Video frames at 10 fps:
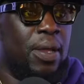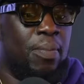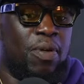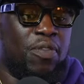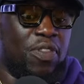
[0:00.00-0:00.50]

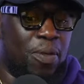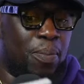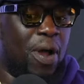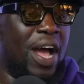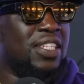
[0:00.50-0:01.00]
But the
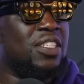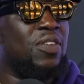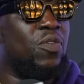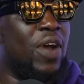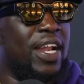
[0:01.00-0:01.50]
process of
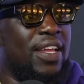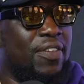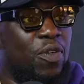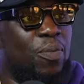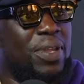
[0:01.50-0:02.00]
writing for
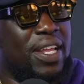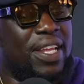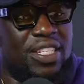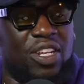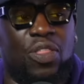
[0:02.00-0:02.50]
me is
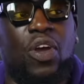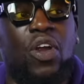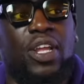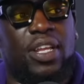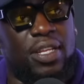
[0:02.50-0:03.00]

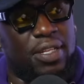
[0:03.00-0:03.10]
cathartic.